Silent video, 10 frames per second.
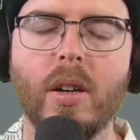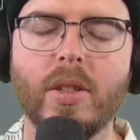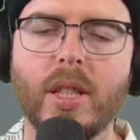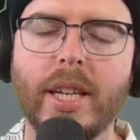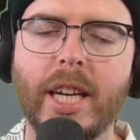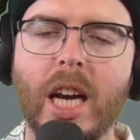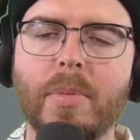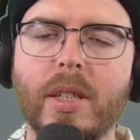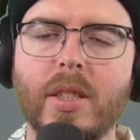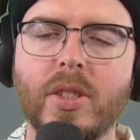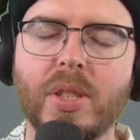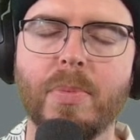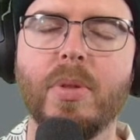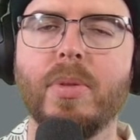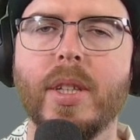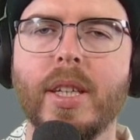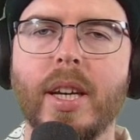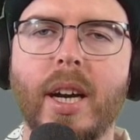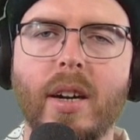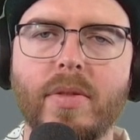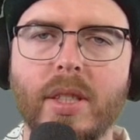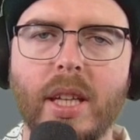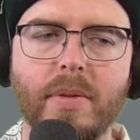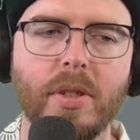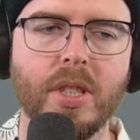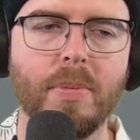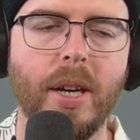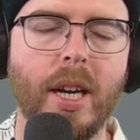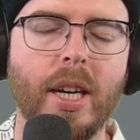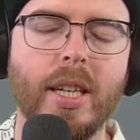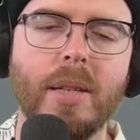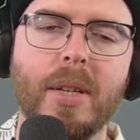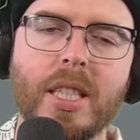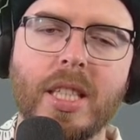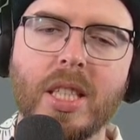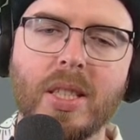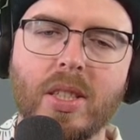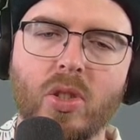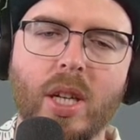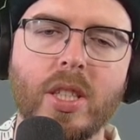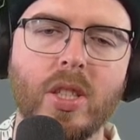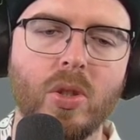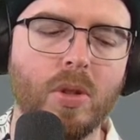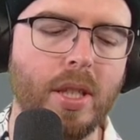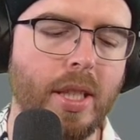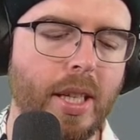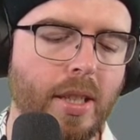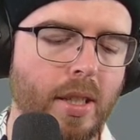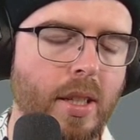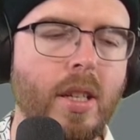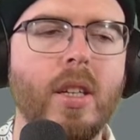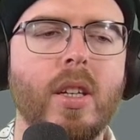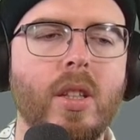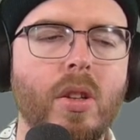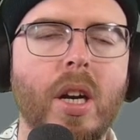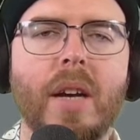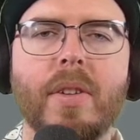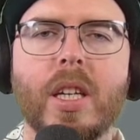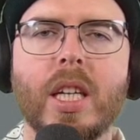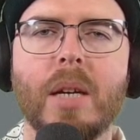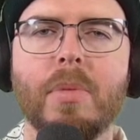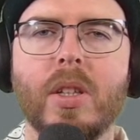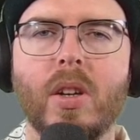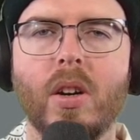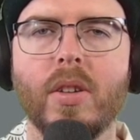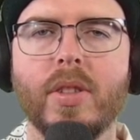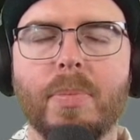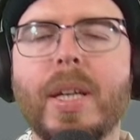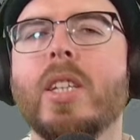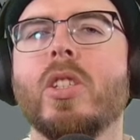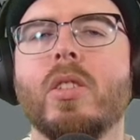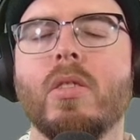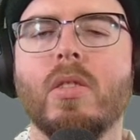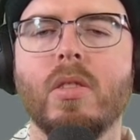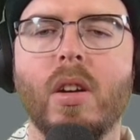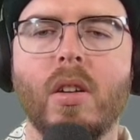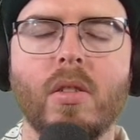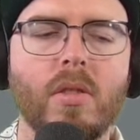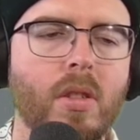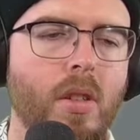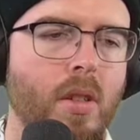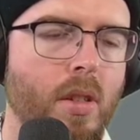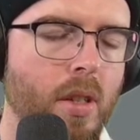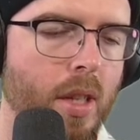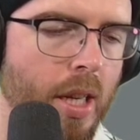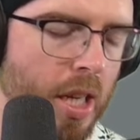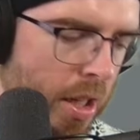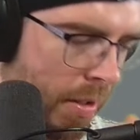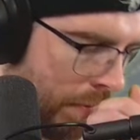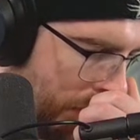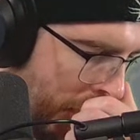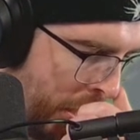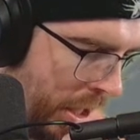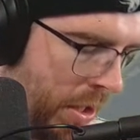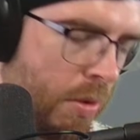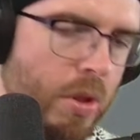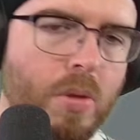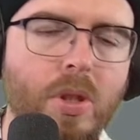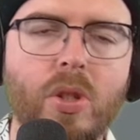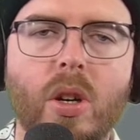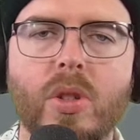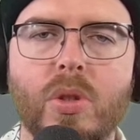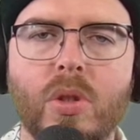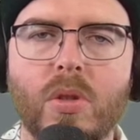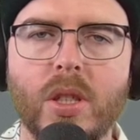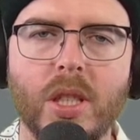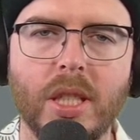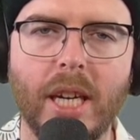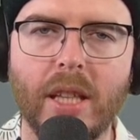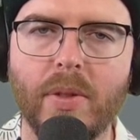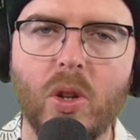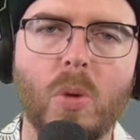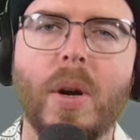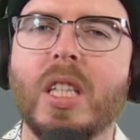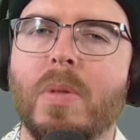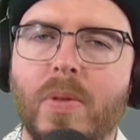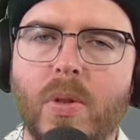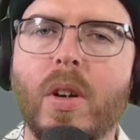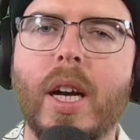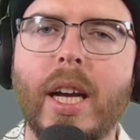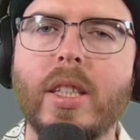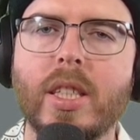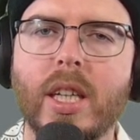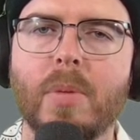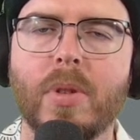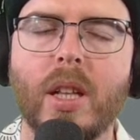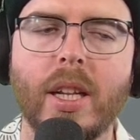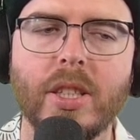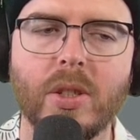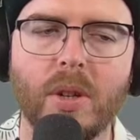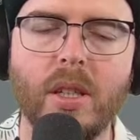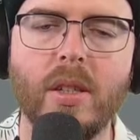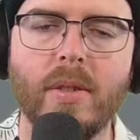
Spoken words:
they come in smoothly after that verse part, and it makes sense as a transitory thing, not having it come in on the beat. You know, that's the thing you'll do when you go into a chorus to start the vocal parts beforehand to kind of bring the listener in.